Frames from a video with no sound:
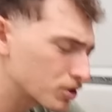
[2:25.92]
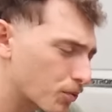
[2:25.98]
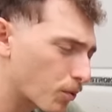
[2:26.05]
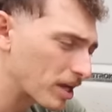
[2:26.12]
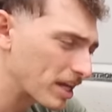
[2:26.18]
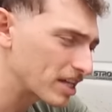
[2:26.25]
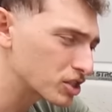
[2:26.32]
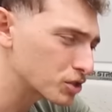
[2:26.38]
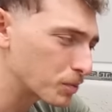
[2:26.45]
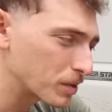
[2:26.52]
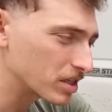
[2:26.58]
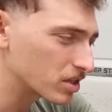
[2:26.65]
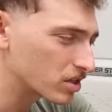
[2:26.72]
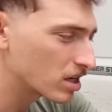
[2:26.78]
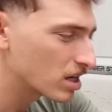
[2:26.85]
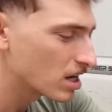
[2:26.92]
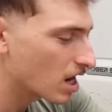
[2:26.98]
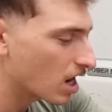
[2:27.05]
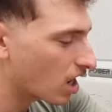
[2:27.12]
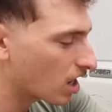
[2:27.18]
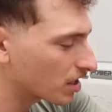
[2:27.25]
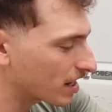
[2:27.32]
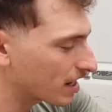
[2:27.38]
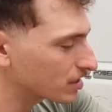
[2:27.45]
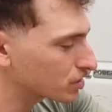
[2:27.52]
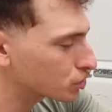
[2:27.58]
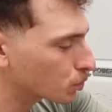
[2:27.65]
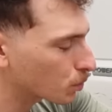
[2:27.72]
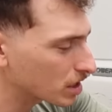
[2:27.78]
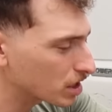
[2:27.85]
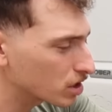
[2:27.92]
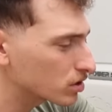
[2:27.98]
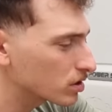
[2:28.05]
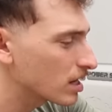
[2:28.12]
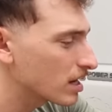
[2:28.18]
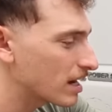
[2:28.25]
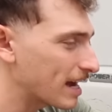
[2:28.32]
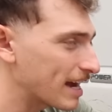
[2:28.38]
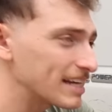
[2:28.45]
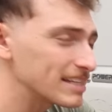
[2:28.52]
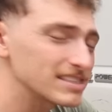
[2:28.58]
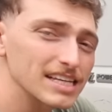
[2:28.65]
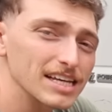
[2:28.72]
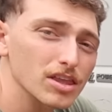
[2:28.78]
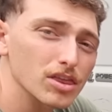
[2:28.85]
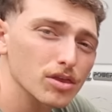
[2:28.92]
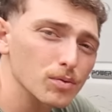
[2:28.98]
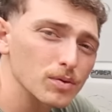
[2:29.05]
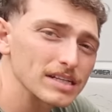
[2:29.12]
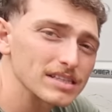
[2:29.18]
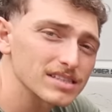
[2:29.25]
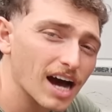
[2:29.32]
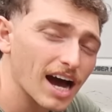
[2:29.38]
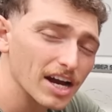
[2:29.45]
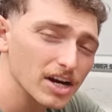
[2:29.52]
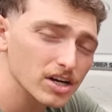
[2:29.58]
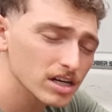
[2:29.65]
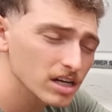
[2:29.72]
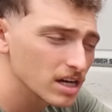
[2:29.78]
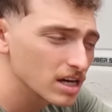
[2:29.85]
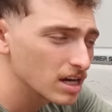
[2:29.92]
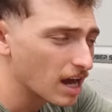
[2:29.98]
20-inch wheel on a Toyo AT3 tire,